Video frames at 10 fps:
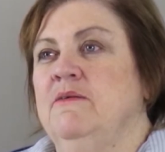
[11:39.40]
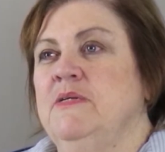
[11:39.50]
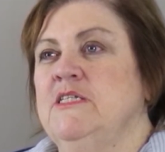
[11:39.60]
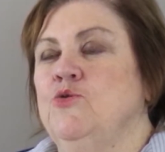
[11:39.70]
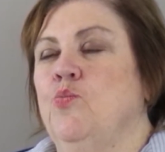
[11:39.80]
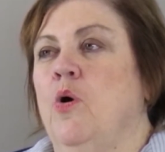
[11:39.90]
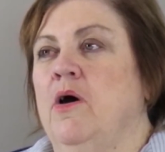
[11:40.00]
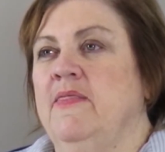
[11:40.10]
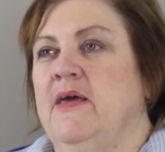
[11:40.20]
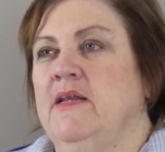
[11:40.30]
them as to
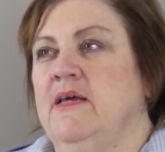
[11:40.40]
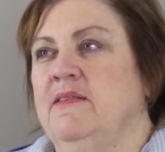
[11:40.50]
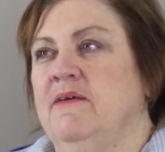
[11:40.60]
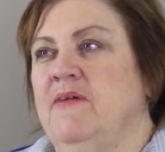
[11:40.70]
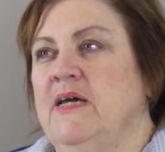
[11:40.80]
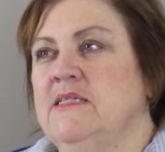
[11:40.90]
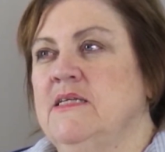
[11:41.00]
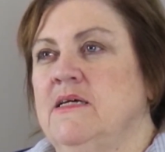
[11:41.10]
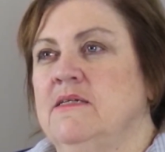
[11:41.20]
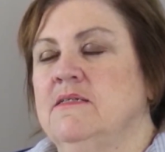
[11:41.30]
why they need their
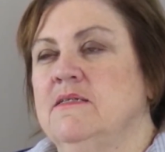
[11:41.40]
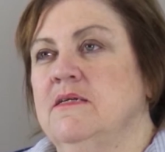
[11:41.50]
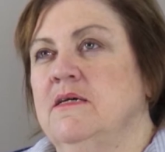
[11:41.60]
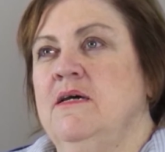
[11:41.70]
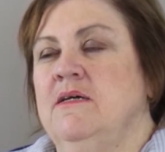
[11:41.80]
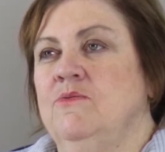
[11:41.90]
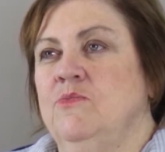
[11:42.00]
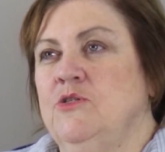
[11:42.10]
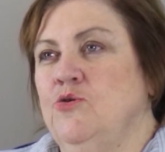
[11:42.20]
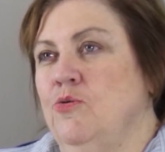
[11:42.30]
vaccines,
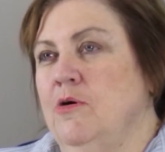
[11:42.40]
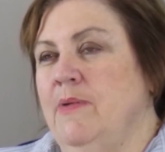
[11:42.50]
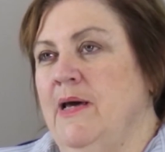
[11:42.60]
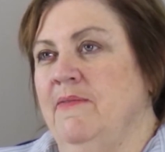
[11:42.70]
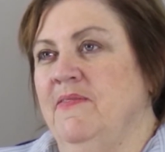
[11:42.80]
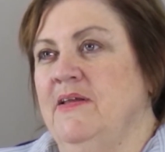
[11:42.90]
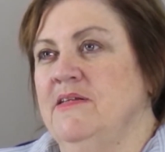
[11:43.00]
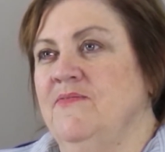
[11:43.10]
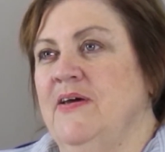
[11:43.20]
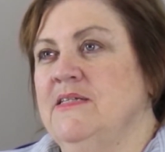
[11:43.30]
and we talk about that
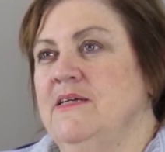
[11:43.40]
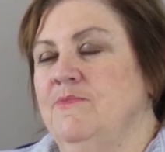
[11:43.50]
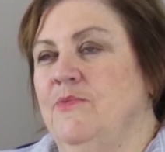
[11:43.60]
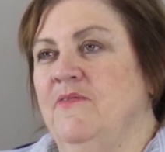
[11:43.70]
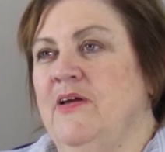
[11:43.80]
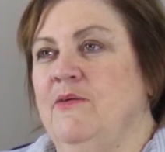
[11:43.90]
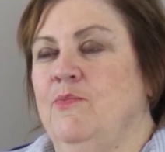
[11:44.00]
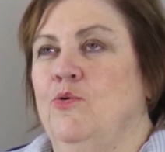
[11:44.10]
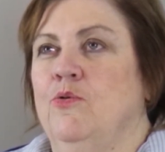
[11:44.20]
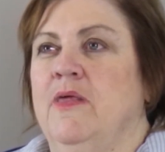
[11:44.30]
it's vaccine
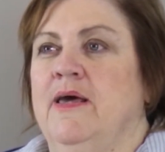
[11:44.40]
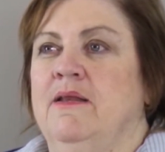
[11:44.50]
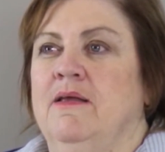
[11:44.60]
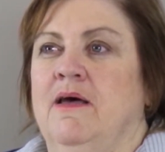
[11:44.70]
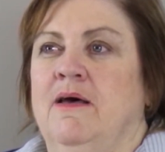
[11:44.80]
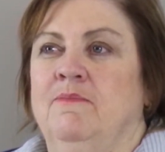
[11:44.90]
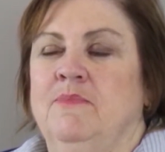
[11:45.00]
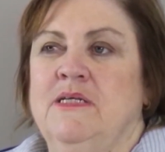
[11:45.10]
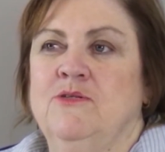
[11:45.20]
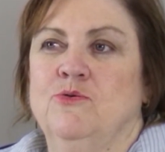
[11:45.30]
preventable, that
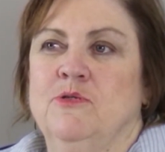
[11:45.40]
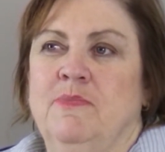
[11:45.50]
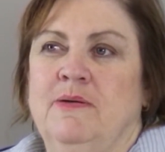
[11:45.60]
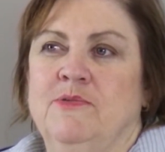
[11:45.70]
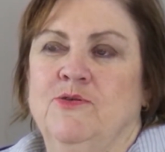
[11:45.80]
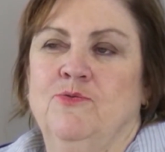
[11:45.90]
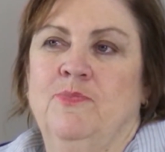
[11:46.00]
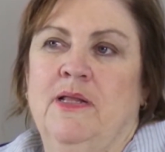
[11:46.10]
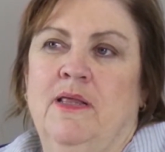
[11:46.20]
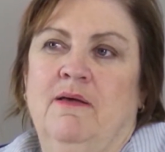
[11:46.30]
measles, mumps,
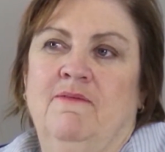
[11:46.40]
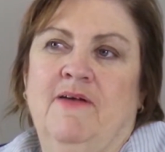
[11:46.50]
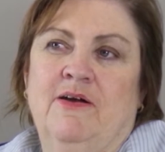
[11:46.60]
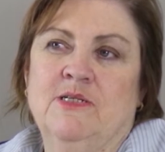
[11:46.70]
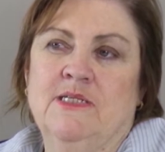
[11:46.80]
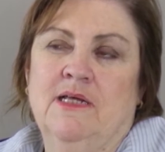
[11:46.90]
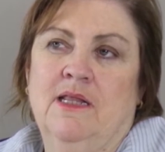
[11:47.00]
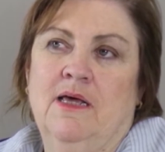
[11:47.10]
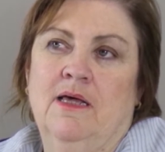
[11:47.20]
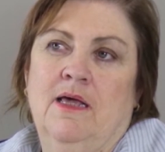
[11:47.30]
rubella,
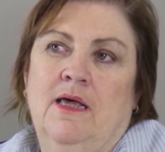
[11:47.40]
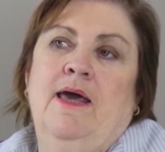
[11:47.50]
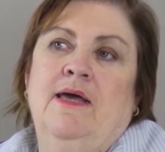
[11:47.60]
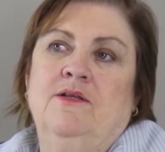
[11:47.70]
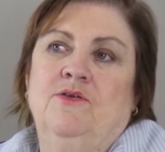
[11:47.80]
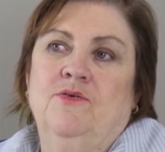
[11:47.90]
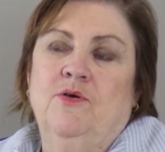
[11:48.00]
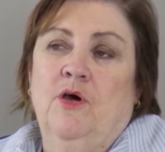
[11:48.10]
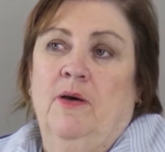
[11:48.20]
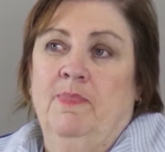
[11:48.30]
varicella and
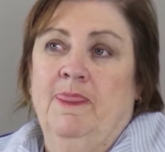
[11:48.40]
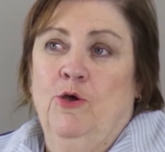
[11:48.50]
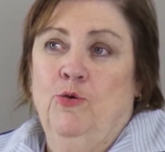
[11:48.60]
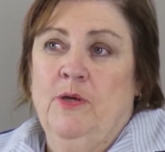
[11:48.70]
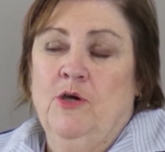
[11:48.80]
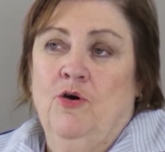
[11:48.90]
whooping